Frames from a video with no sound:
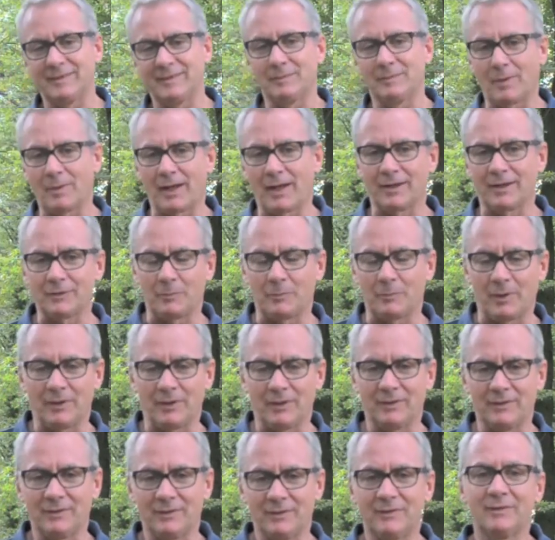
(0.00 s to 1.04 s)
in my
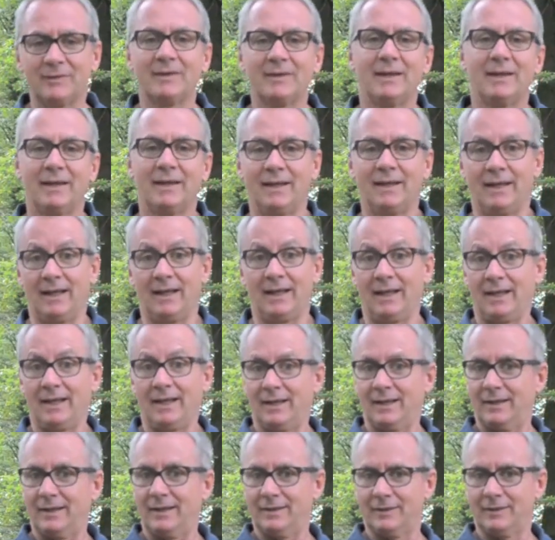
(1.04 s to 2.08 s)
experience,
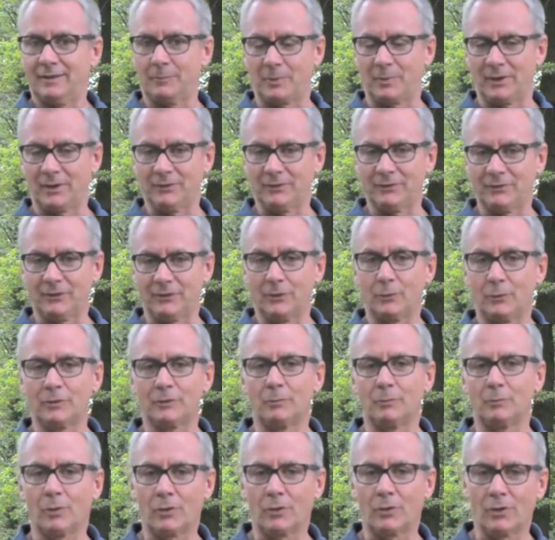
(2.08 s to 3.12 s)
the person who is
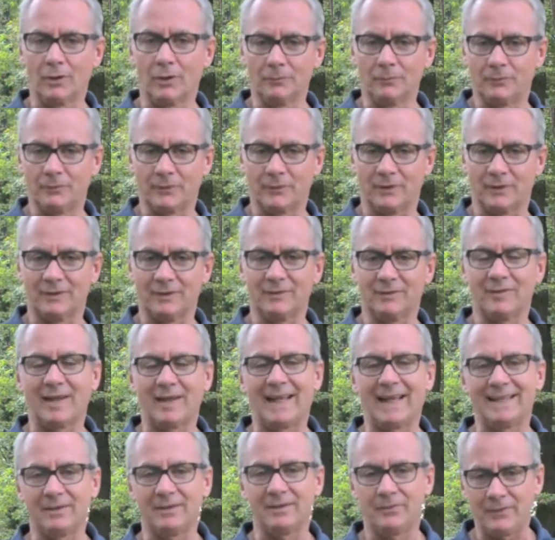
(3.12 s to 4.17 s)
more confident
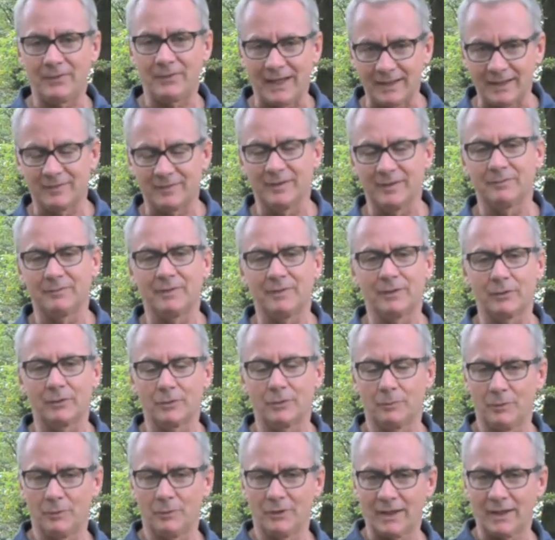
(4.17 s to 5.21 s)
and effective in
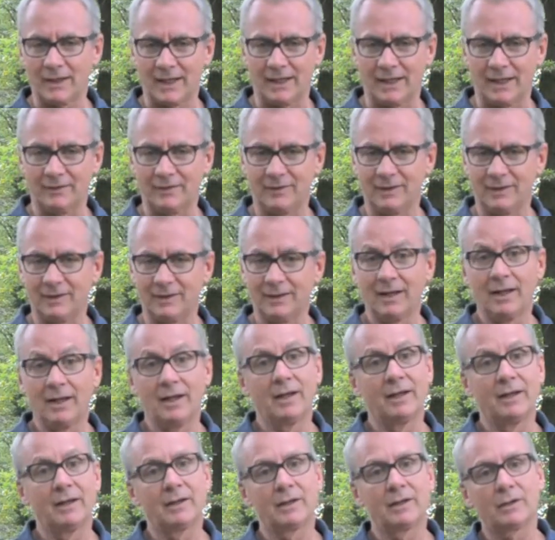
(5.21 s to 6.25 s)
communicating
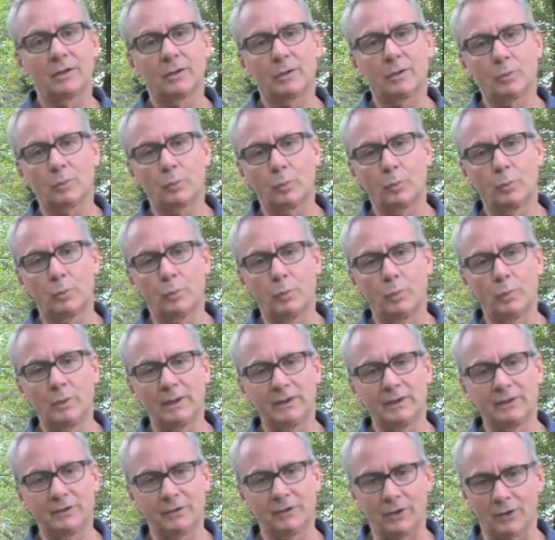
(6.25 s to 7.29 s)
will
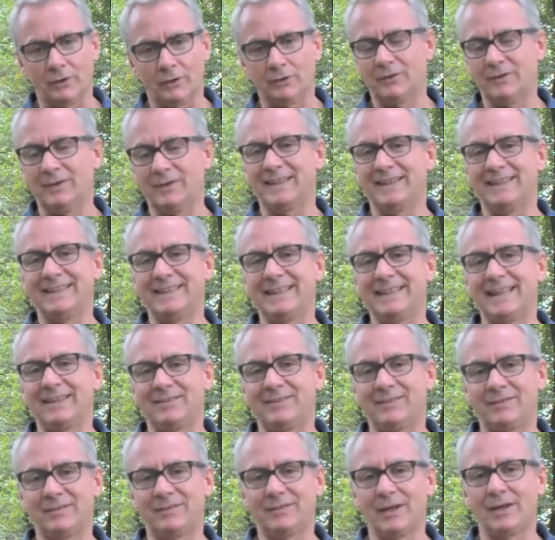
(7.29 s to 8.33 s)
not
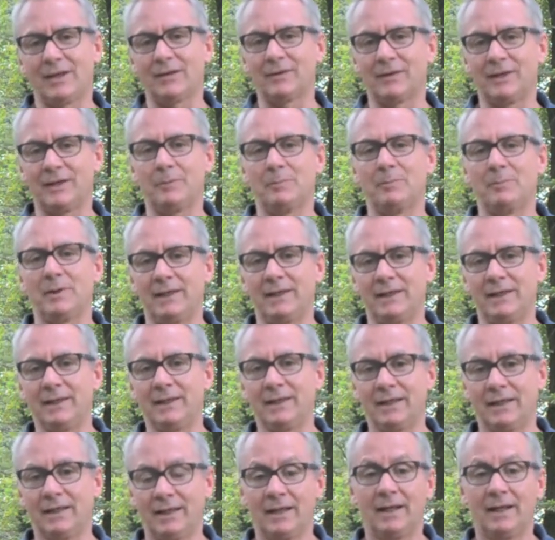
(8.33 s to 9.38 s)
necessarily be
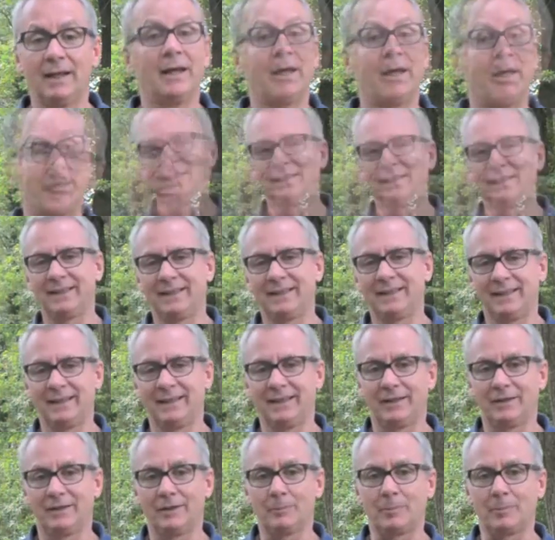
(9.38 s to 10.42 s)

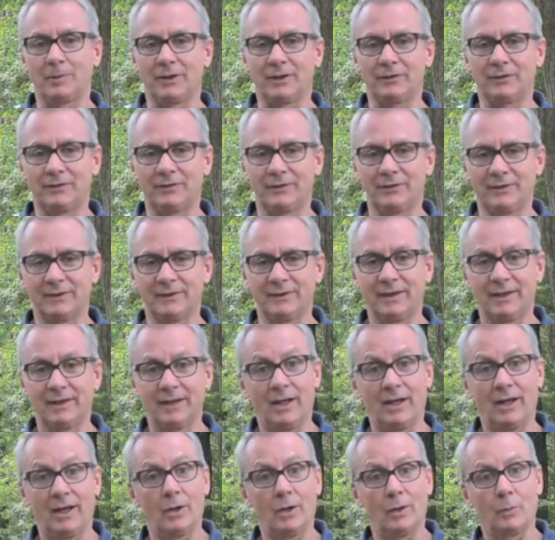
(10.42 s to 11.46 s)
the person
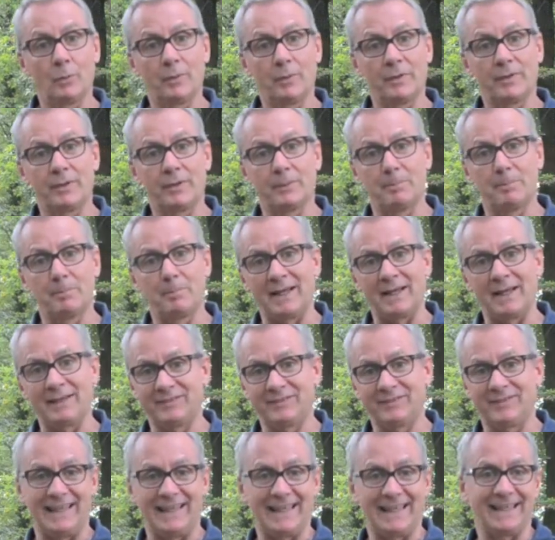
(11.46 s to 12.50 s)
with the best
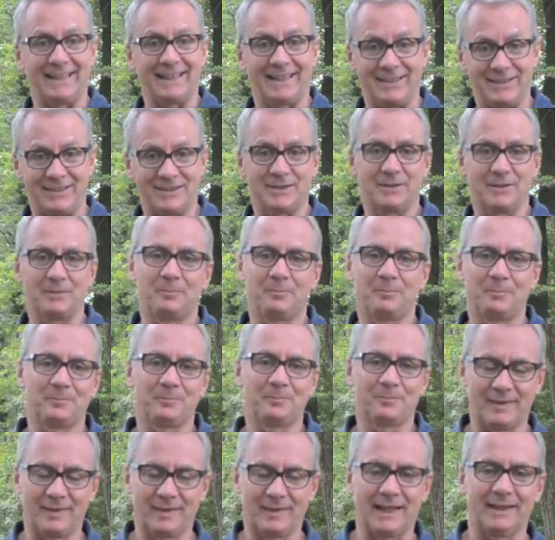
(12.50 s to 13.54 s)
English.
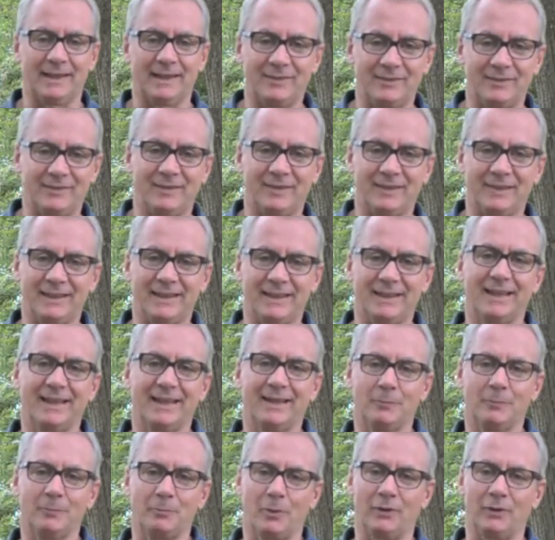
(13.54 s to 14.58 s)
That's the
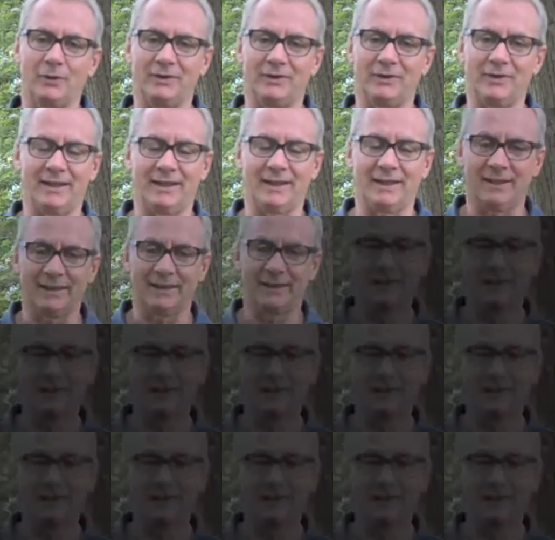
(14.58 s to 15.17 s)
point here.